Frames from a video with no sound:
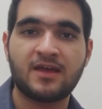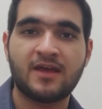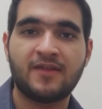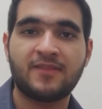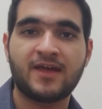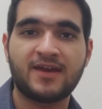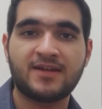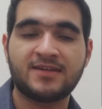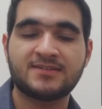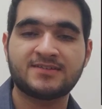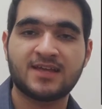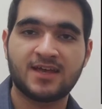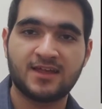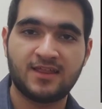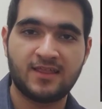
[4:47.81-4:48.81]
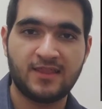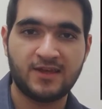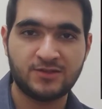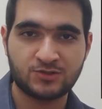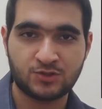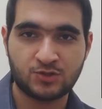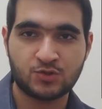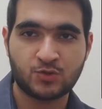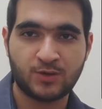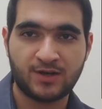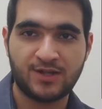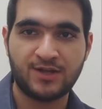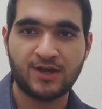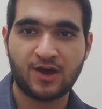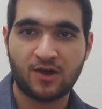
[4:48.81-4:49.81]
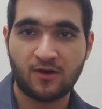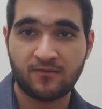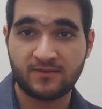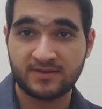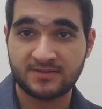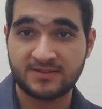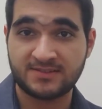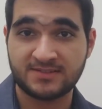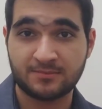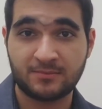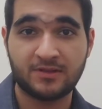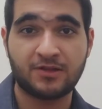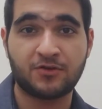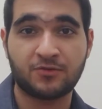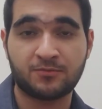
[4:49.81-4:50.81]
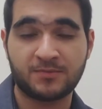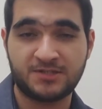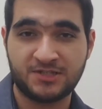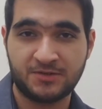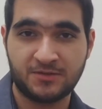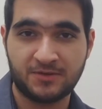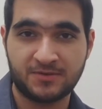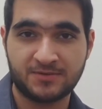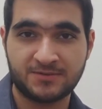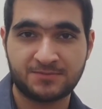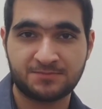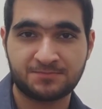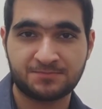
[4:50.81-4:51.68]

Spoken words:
and that is laser joining of dissimilar materials.